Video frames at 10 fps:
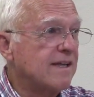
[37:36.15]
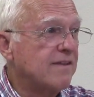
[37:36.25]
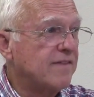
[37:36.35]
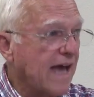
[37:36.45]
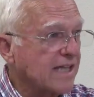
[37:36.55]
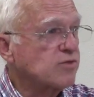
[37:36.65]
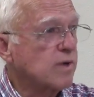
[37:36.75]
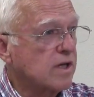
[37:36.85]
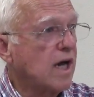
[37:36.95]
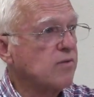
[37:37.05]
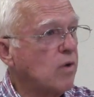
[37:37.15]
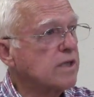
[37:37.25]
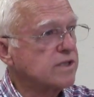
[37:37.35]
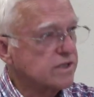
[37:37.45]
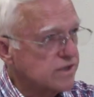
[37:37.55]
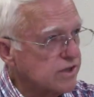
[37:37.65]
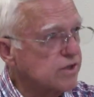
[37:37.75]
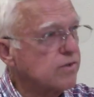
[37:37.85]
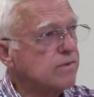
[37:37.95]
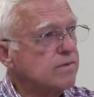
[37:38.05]
That's what God wants us to
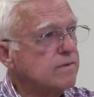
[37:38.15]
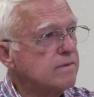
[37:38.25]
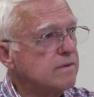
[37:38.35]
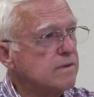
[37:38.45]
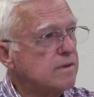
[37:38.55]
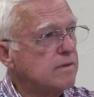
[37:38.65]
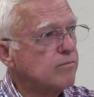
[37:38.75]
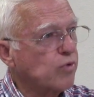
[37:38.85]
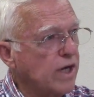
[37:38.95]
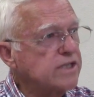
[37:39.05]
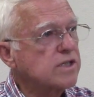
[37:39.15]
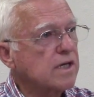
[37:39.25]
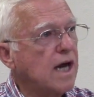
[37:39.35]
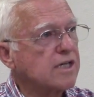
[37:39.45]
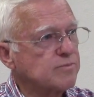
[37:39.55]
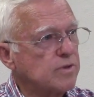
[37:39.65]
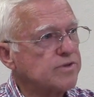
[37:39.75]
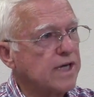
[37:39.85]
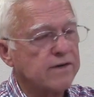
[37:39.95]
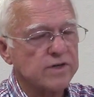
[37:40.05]
do. Preach the gospel
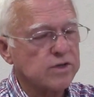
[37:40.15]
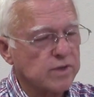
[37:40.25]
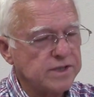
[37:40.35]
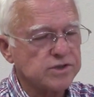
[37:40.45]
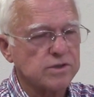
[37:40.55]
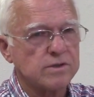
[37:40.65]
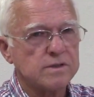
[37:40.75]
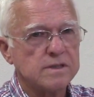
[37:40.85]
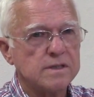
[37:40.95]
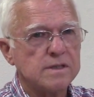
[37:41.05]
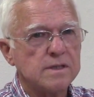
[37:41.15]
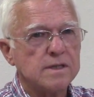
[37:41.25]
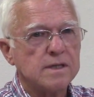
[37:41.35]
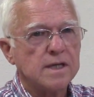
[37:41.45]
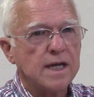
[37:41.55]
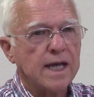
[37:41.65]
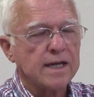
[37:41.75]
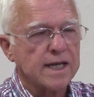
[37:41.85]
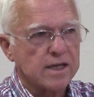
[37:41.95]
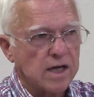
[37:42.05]
to every creature and
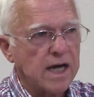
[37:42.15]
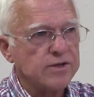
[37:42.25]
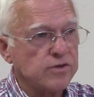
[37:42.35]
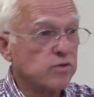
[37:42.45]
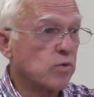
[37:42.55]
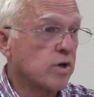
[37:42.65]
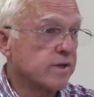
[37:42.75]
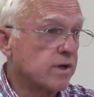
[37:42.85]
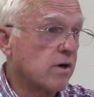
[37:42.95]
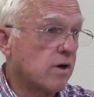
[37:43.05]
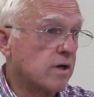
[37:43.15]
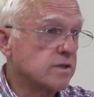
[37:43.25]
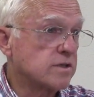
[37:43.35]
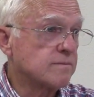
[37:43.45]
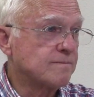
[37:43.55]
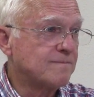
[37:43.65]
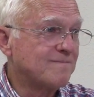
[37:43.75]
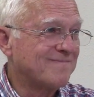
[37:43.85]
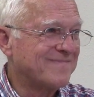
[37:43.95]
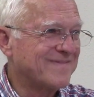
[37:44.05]
let God do the work in their hearts.
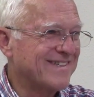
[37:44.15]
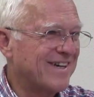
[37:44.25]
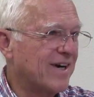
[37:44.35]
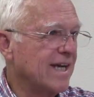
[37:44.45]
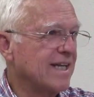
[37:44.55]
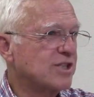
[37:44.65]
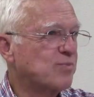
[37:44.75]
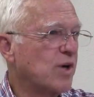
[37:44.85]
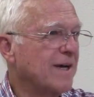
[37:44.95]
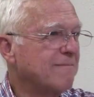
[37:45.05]
All right, let's pray.